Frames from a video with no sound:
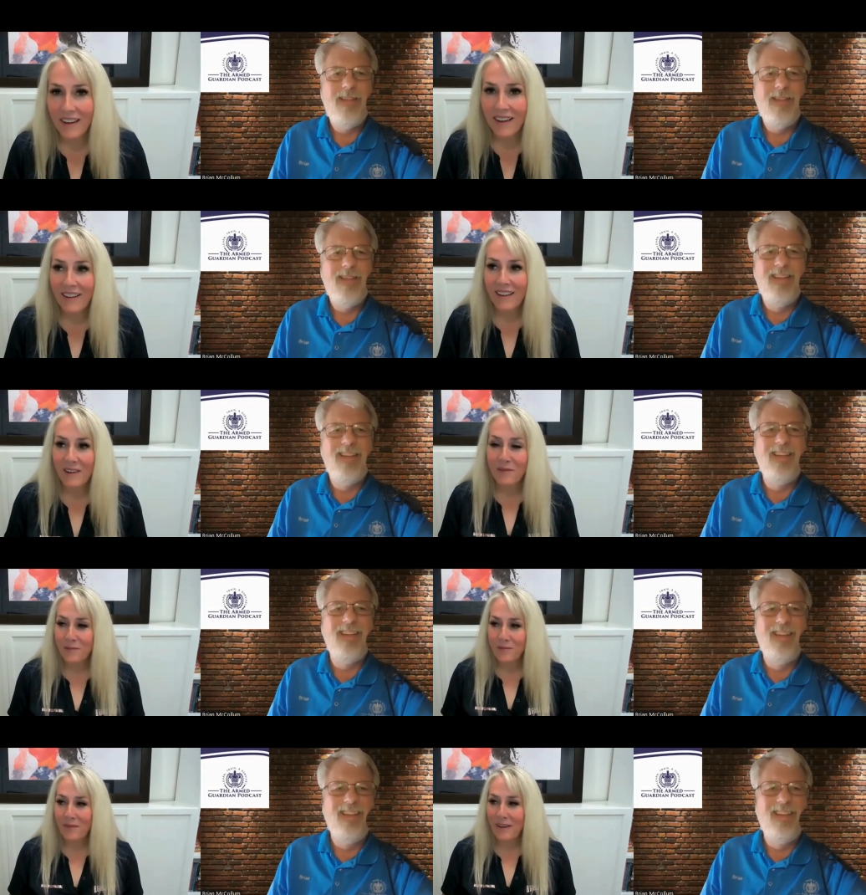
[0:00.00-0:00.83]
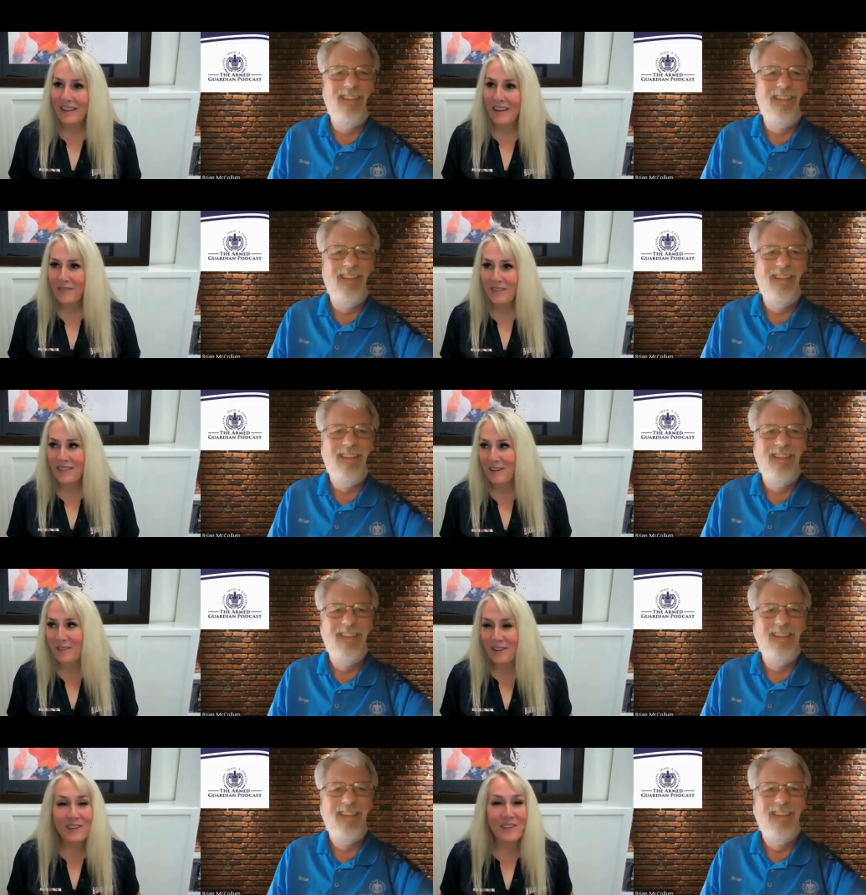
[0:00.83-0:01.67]
Speaker 1: I, I, I can't even think
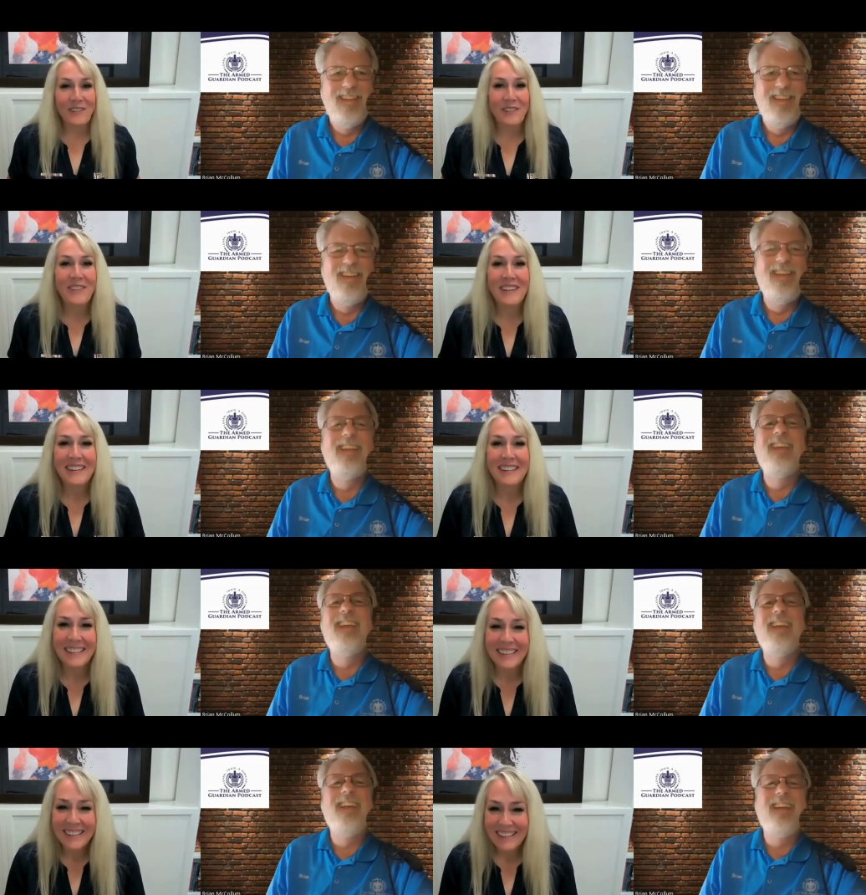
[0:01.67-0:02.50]
of all of them.